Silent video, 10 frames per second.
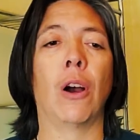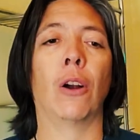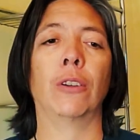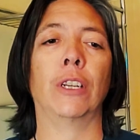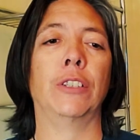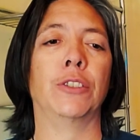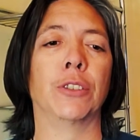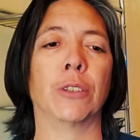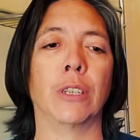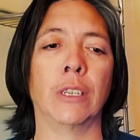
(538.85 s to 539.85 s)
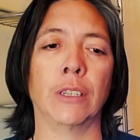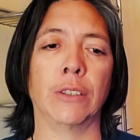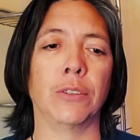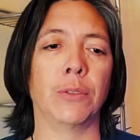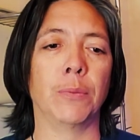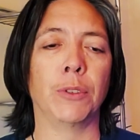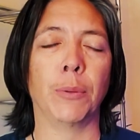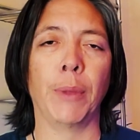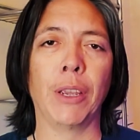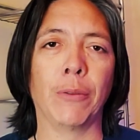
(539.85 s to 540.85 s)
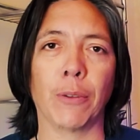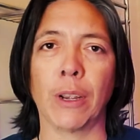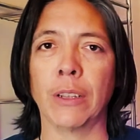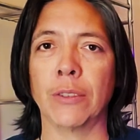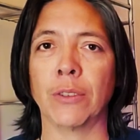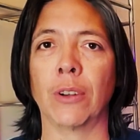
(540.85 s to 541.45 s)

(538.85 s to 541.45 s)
Our nature is to make friends.